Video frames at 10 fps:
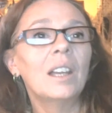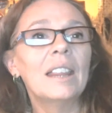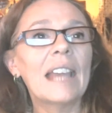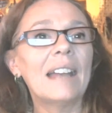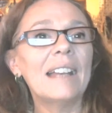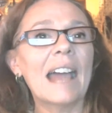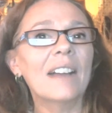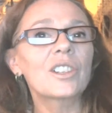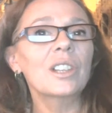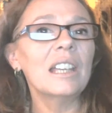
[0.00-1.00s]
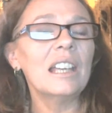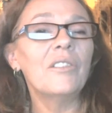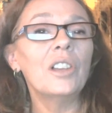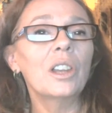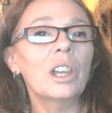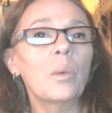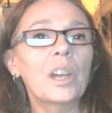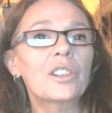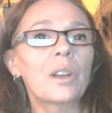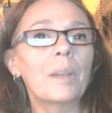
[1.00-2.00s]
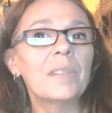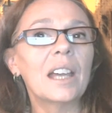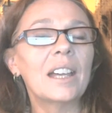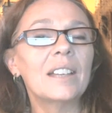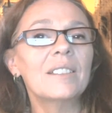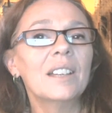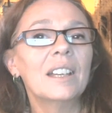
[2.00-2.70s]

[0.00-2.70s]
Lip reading: That actually, if you look at what Trump does,